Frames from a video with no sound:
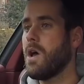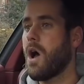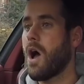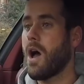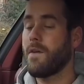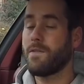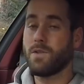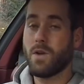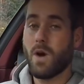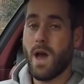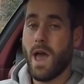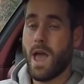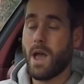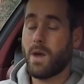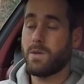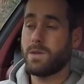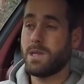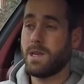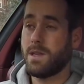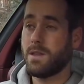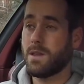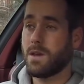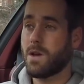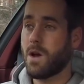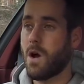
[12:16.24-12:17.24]
I've got
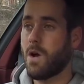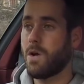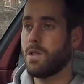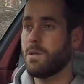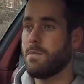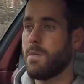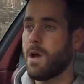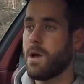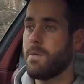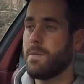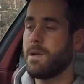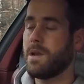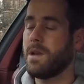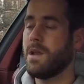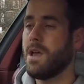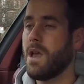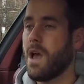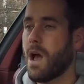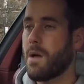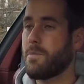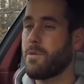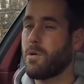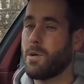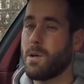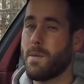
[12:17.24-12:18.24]
equity in the car at the moment.
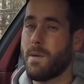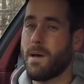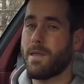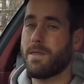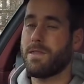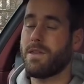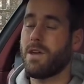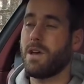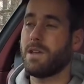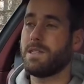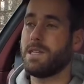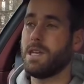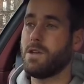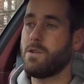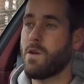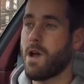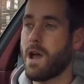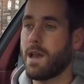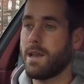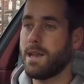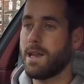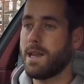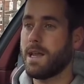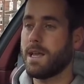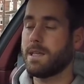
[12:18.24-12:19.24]
I'm probably about 30
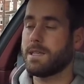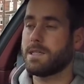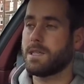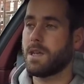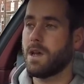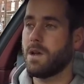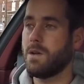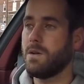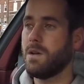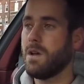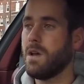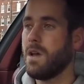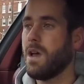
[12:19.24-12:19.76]
grand in it, so